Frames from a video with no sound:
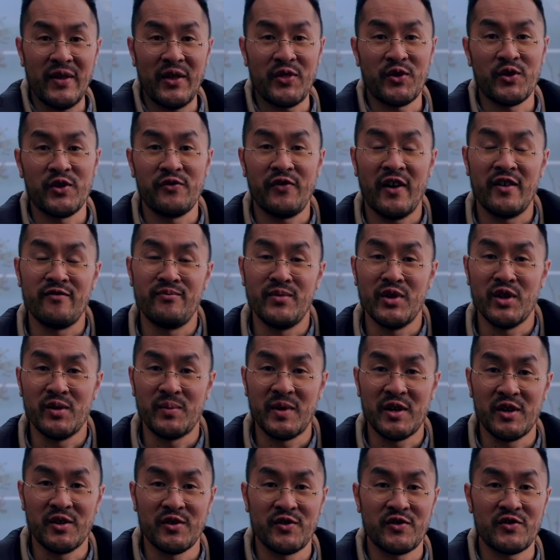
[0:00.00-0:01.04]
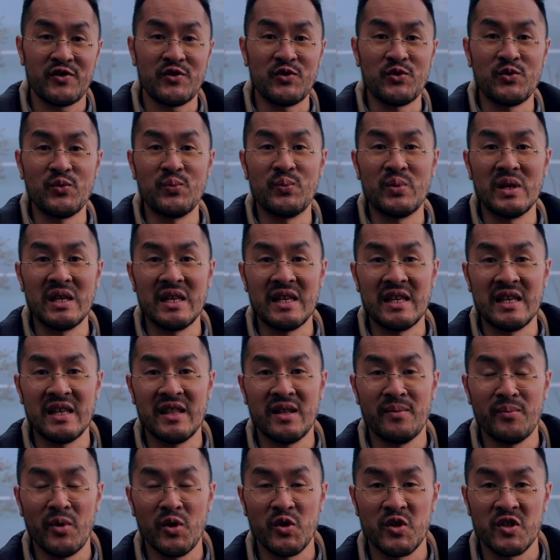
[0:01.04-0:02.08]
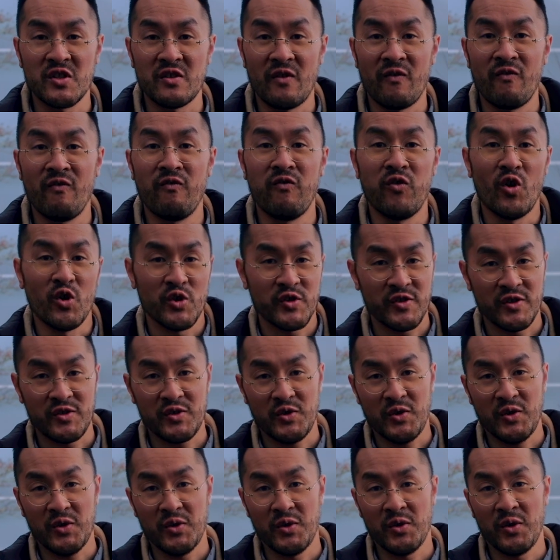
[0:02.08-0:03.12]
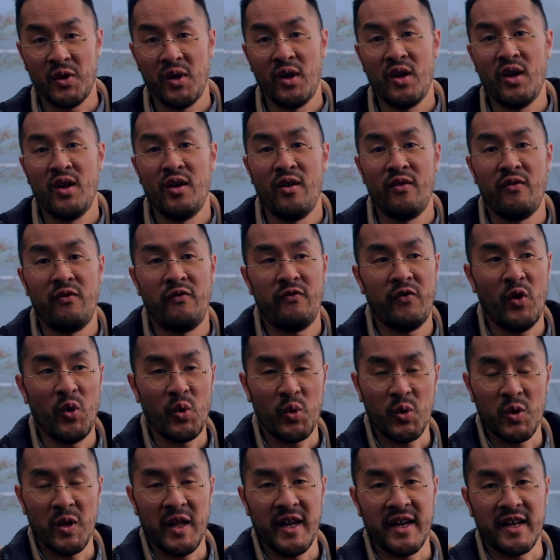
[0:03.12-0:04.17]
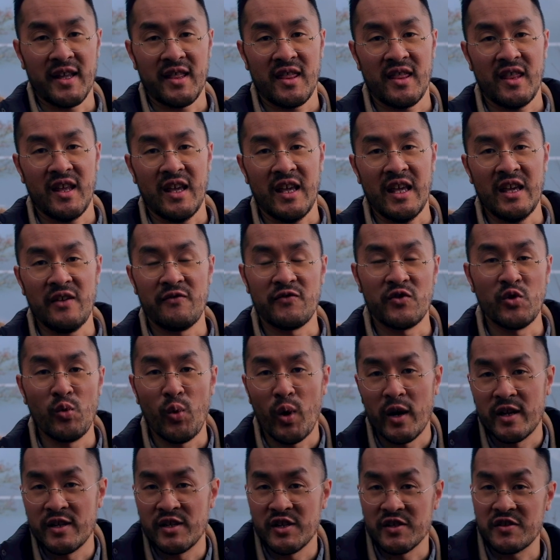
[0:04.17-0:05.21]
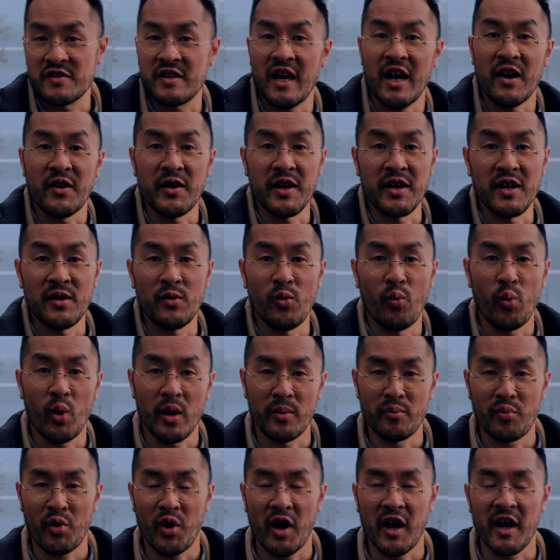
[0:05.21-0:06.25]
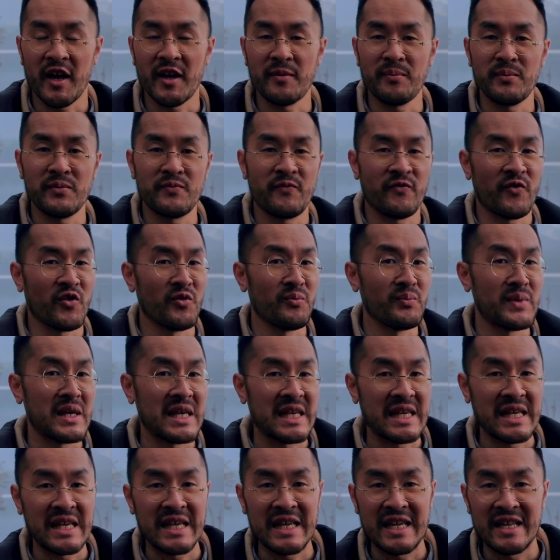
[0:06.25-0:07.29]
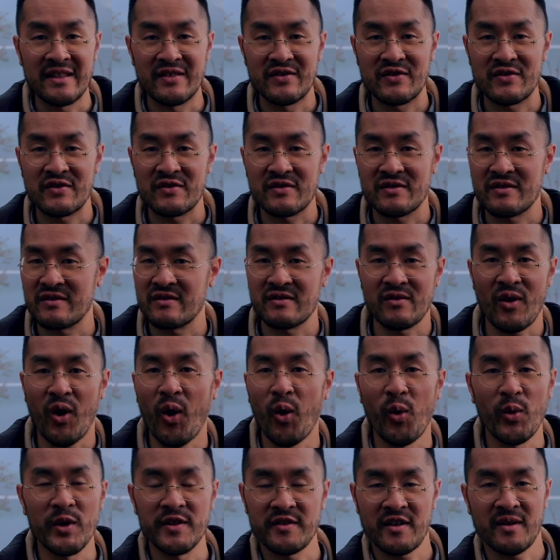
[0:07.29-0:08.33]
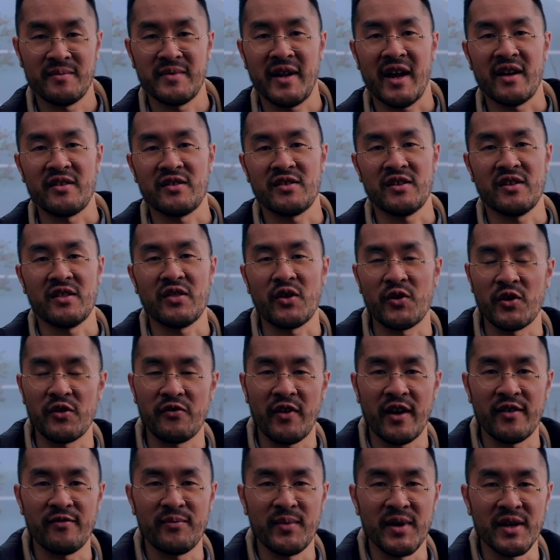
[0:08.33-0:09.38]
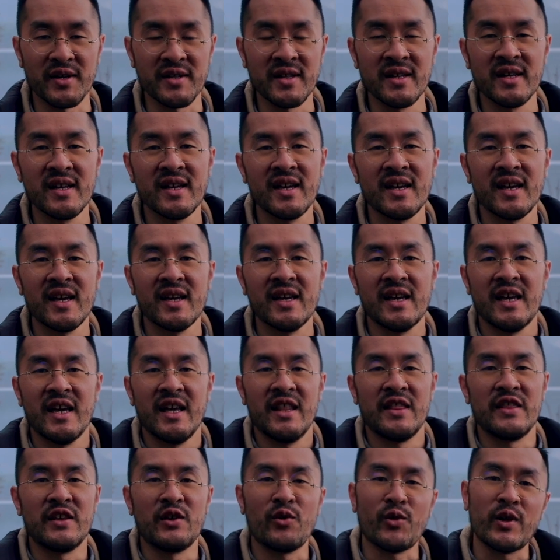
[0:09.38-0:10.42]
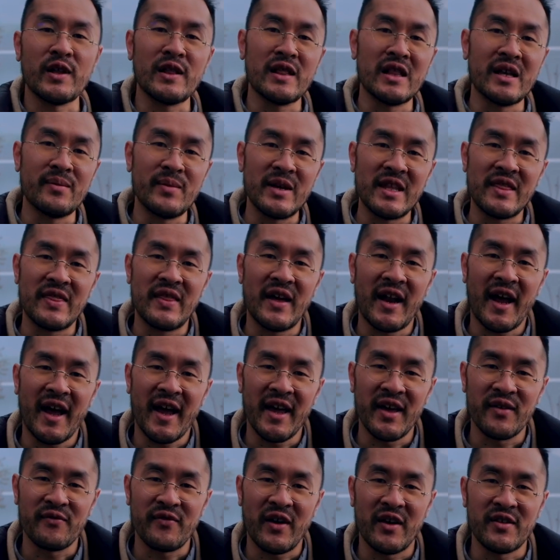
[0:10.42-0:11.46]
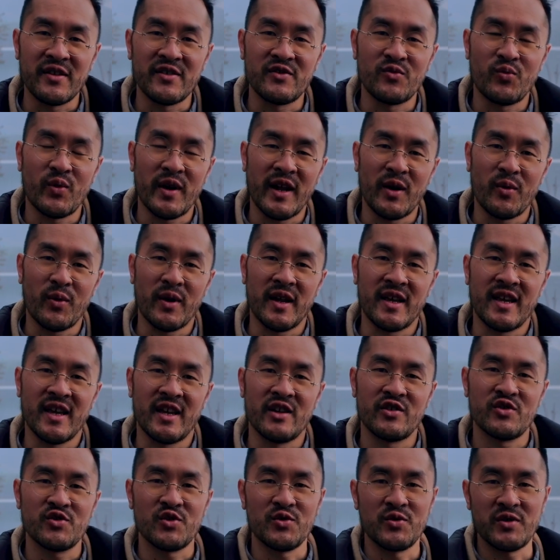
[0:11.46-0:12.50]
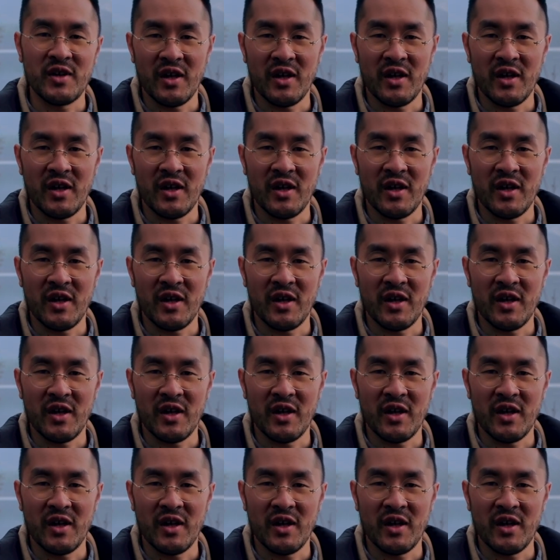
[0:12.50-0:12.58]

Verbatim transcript: that 35 millimeter to be the most versatile focal length. If you want to just carry one prime, for me, it's always come down to 35 mil. The only limit that I have found is when I want to get a true